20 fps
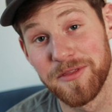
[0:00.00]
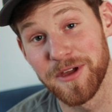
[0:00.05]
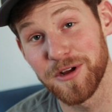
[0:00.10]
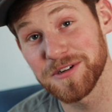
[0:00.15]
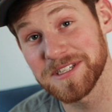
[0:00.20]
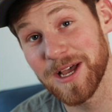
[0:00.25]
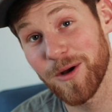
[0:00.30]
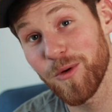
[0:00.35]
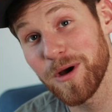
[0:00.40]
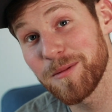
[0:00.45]

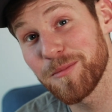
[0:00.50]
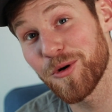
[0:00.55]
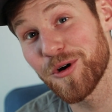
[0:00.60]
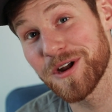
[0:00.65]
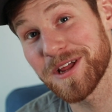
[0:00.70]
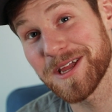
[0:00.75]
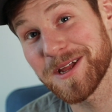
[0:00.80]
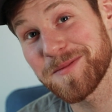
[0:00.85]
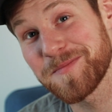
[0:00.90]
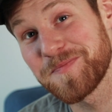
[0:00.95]
There's that one
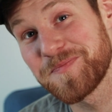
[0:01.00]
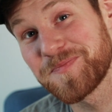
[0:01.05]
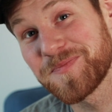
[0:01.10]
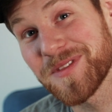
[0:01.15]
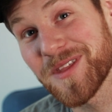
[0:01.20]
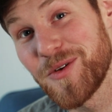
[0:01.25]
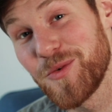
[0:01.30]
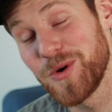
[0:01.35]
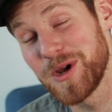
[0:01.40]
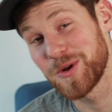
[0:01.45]
morning
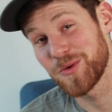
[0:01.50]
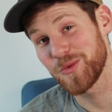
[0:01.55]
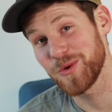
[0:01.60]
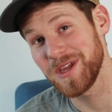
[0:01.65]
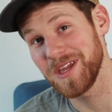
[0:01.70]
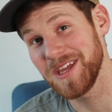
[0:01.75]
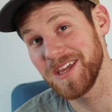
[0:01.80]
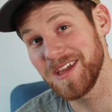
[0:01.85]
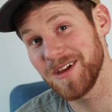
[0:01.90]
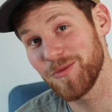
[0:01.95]
when
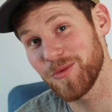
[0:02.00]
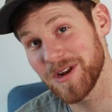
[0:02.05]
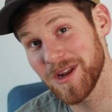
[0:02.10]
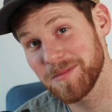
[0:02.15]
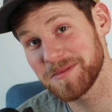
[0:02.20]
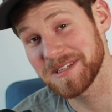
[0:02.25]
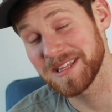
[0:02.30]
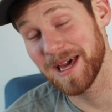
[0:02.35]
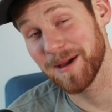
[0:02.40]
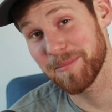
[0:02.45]
we went
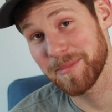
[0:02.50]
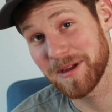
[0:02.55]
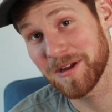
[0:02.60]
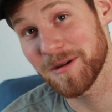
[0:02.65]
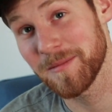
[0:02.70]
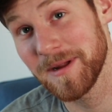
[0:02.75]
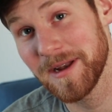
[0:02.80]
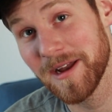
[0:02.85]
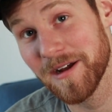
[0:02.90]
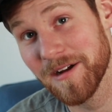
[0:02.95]
up to that
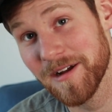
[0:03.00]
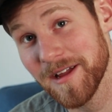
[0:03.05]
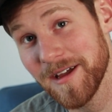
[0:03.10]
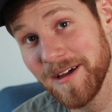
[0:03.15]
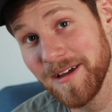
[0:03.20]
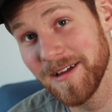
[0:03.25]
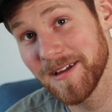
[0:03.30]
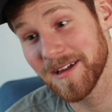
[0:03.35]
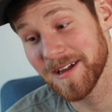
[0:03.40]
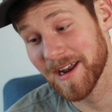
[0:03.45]
pyramid
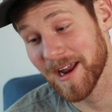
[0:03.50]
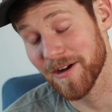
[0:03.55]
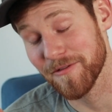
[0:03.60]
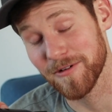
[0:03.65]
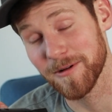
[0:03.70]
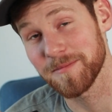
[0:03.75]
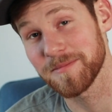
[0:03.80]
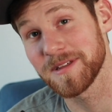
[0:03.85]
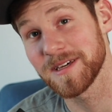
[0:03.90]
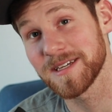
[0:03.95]
area, I
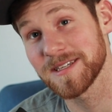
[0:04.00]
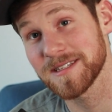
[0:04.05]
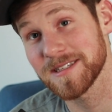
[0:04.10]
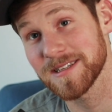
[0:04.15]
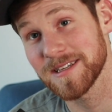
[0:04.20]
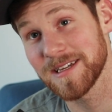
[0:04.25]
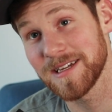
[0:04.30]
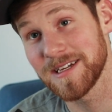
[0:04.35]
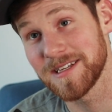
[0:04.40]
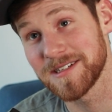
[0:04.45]
ripped this
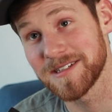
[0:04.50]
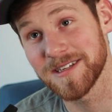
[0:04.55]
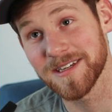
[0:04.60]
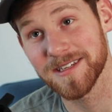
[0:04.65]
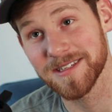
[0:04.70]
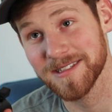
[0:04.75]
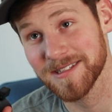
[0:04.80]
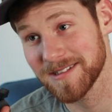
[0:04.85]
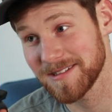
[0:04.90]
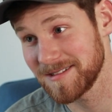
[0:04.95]
and
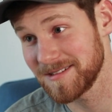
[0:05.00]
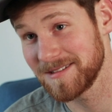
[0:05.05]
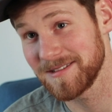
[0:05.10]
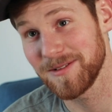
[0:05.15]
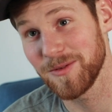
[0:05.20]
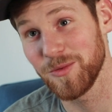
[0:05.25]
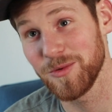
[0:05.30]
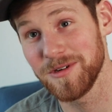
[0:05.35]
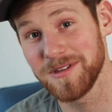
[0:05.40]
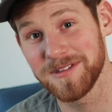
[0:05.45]
just
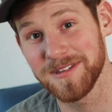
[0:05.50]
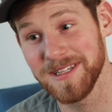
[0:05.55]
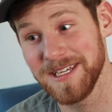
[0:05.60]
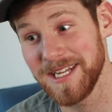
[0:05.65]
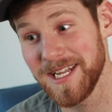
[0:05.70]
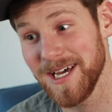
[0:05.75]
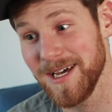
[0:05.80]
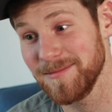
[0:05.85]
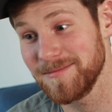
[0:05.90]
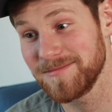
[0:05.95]
the woods
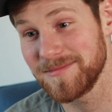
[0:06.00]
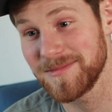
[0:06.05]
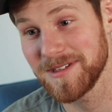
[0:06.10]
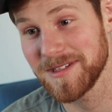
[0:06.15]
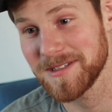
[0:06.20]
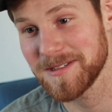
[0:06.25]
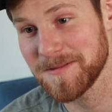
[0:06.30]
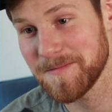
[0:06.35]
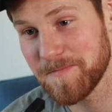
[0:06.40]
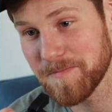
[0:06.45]
lit up.
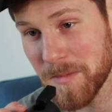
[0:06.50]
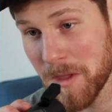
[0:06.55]
Just.